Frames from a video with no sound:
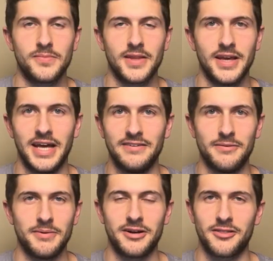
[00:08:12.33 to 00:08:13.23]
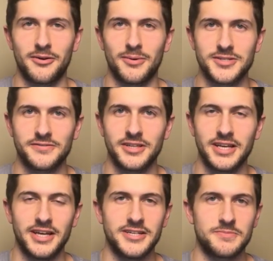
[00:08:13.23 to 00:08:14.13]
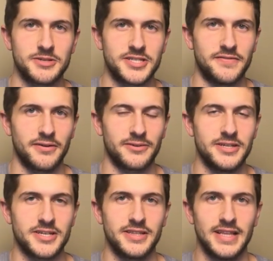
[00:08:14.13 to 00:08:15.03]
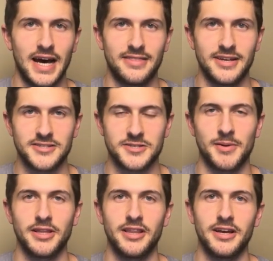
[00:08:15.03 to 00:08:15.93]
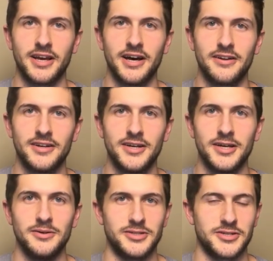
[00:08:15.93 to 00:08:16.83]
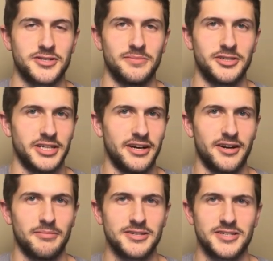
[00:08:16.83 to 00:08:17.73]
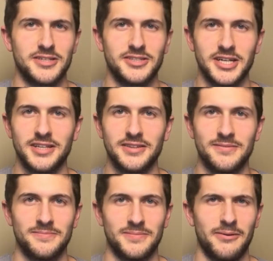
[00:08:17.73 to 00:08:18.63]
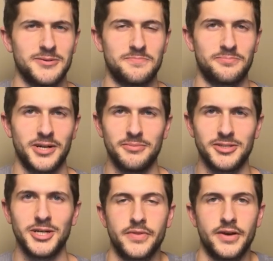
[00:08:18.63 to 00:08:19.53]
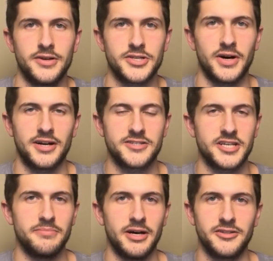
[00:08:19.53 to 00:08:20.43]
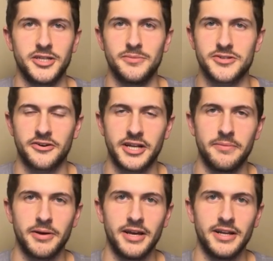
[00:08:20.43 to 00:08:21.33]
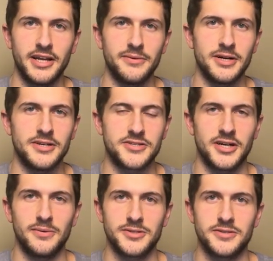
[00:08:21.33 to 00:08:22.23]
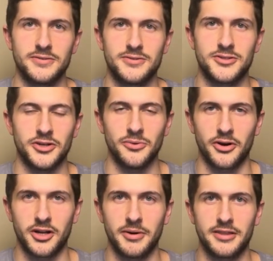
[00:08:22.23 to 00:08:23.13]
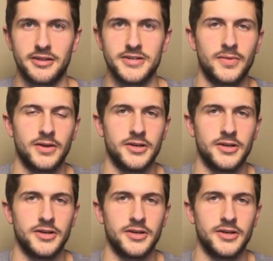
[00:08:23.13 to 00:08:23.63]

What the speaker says: And even better, there wasn't really any specific reason that they suspended the account. It was just some generic message, and that was pretty much it. So honestly, MailChimp was already a pain anyways, so I wasn't too worried about this.